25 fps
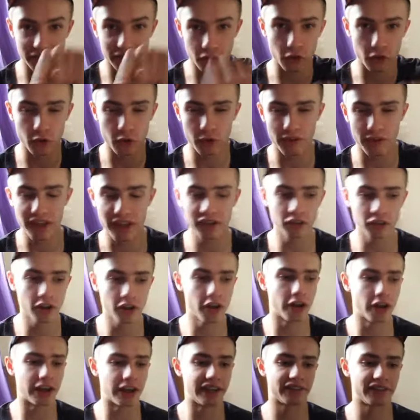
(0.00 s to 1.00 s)
to do this.
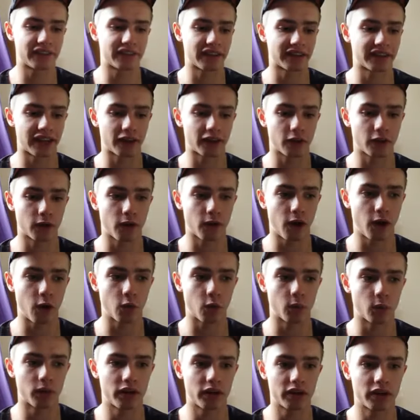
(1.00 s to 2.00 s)
Instead, they go,
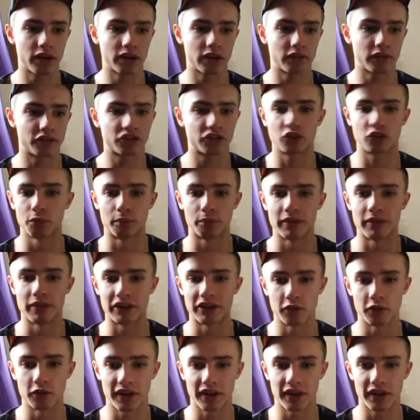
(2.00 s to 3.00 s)
should we do
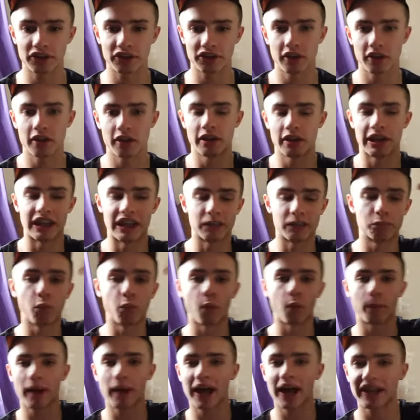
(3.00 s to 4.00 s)
this? It's
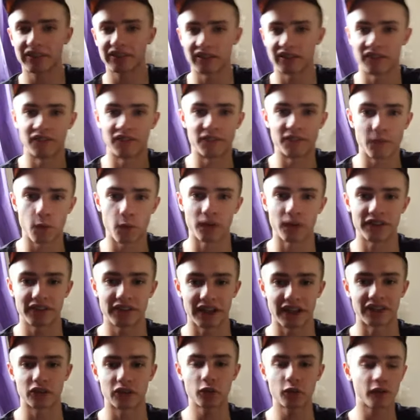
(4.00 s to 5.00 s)
more passive voice.
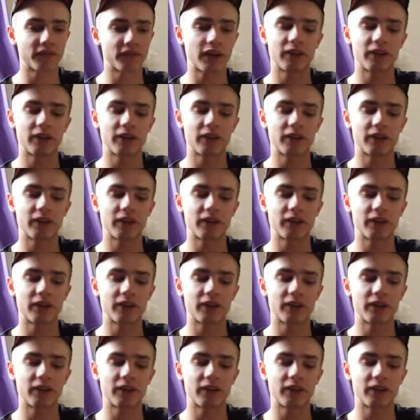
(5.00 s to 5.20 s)
It's not